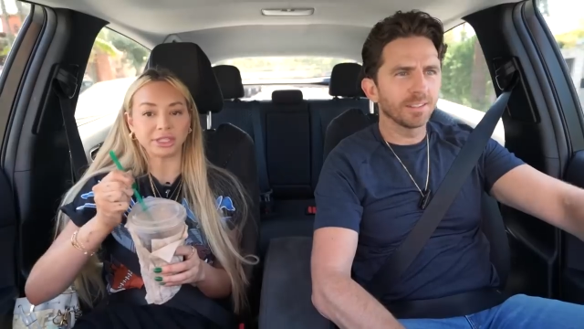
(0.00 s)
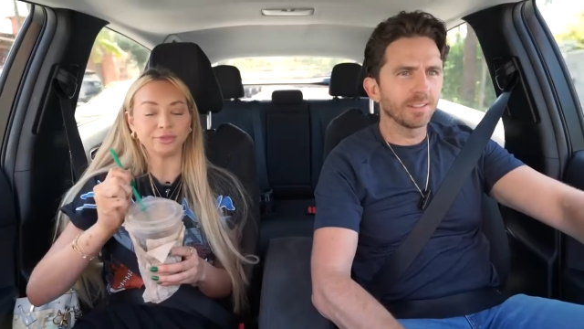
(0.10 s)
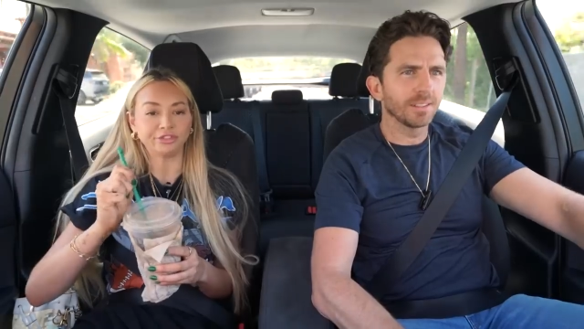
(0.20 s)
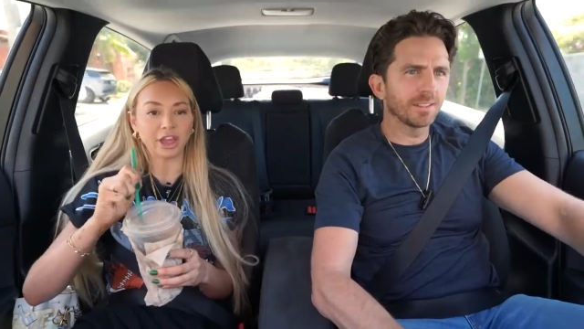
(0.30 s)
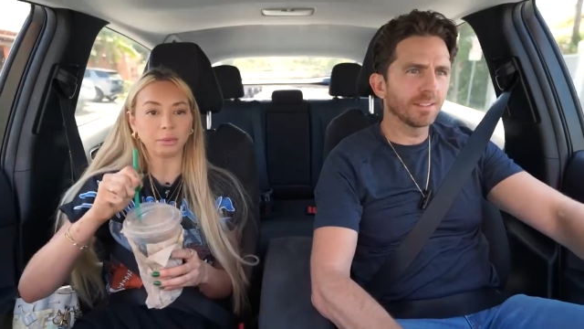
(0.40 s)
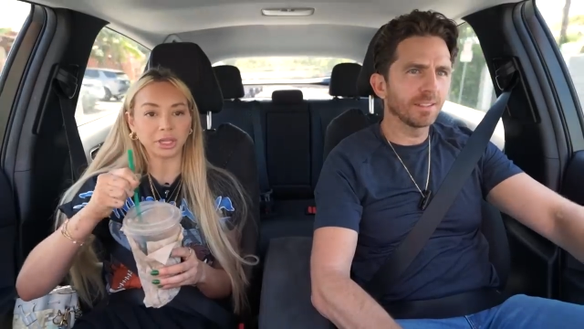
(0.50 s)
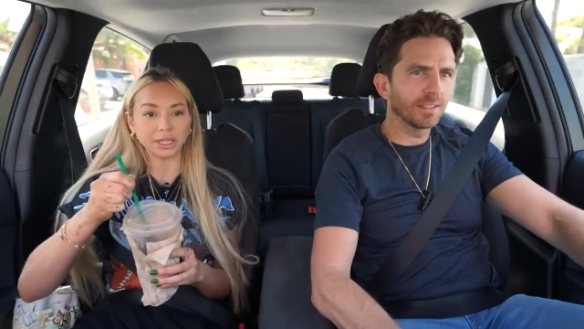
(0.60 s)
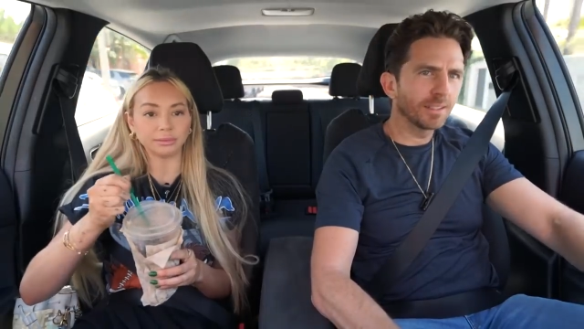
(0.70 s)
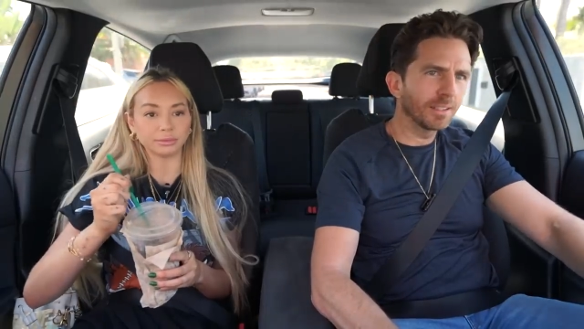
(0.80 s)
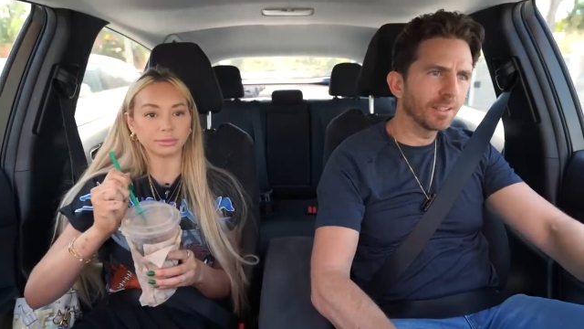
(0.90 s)
Speaker 1: with some
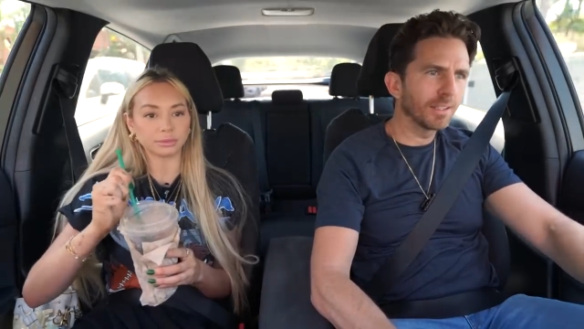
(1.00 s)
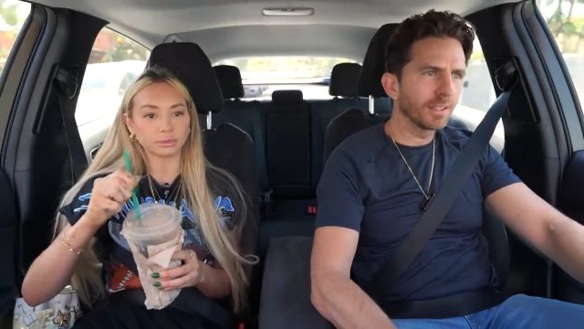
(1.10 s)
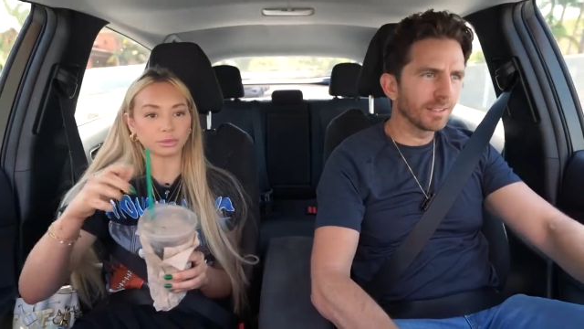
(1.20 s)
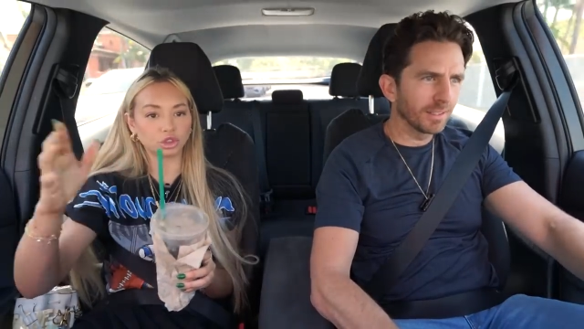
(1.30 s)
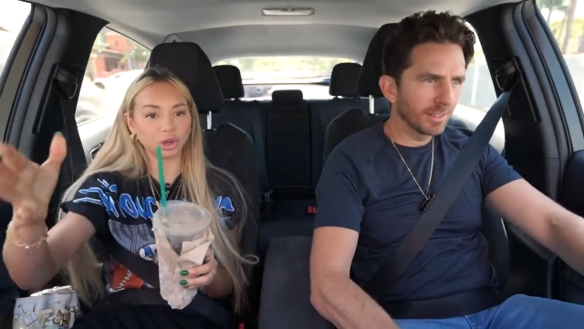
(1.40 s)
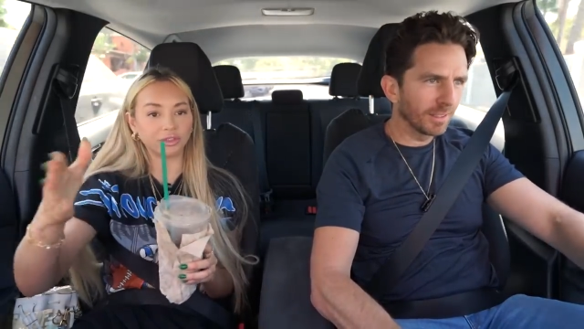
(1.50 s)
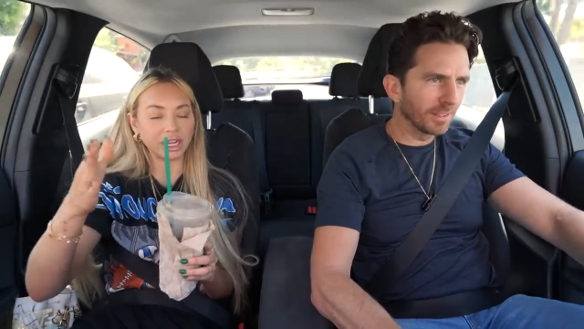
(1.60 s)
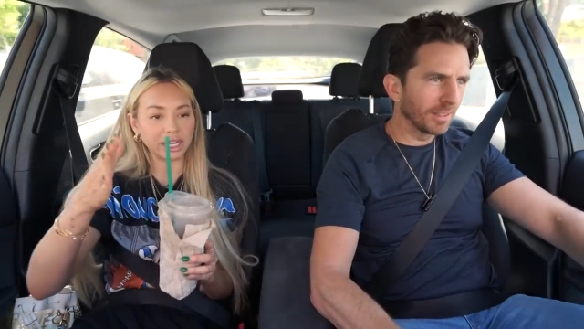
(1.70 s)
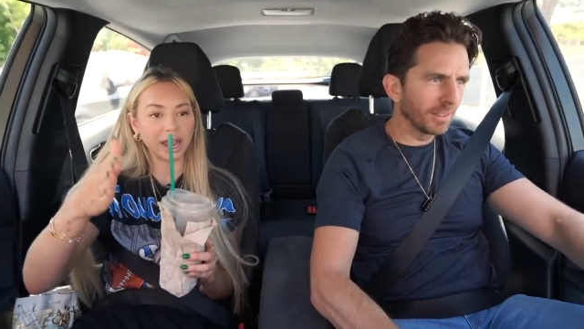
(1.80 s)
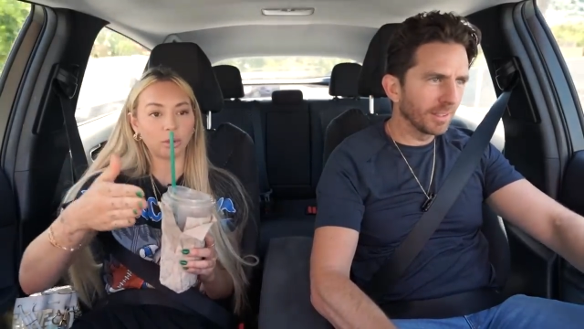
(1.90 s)
family
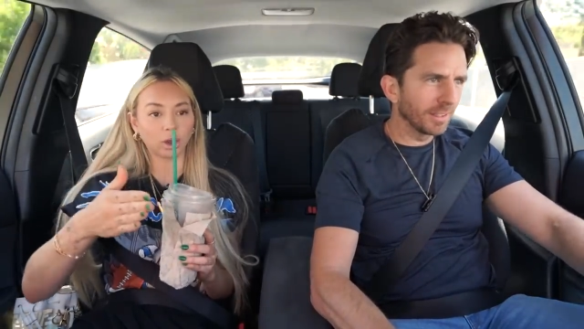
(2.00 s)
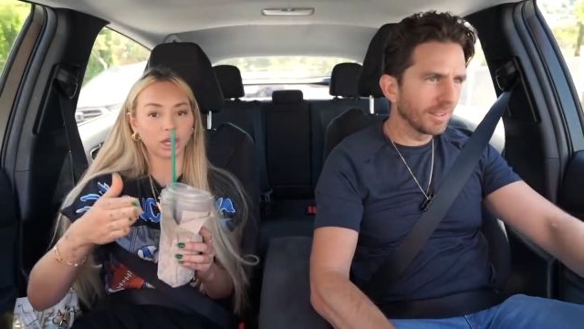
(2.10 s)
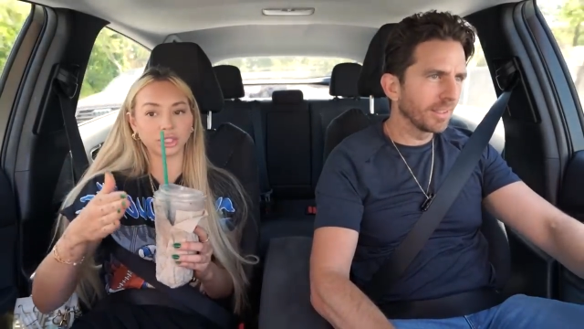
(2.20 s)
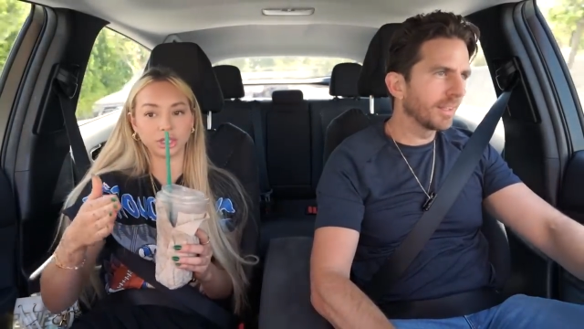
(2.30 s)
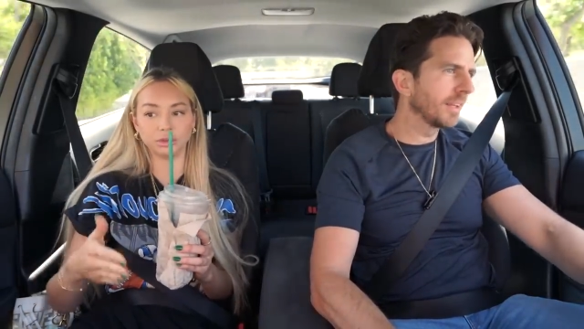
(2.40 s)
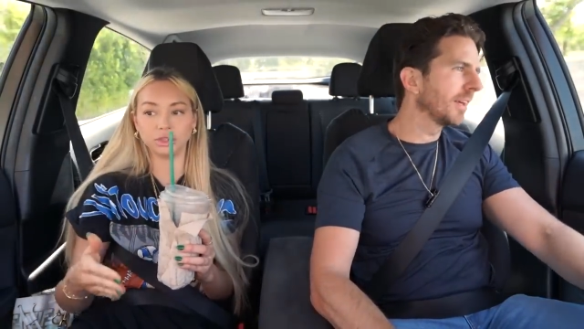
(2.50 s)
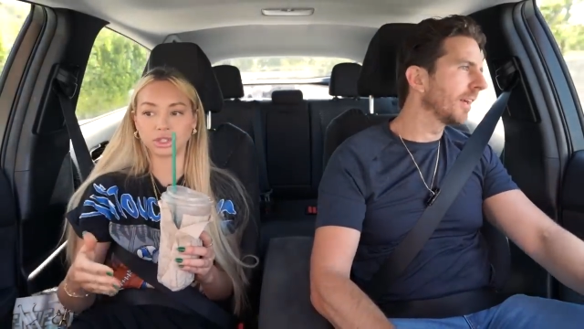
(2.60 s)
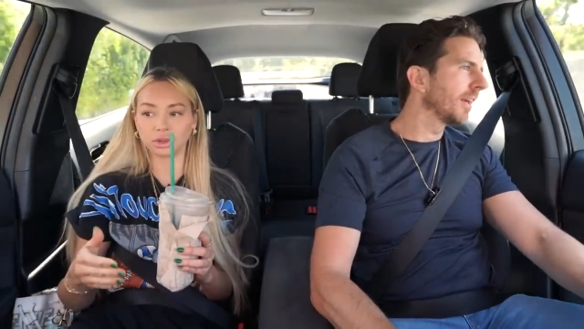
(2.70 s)
driven network soon.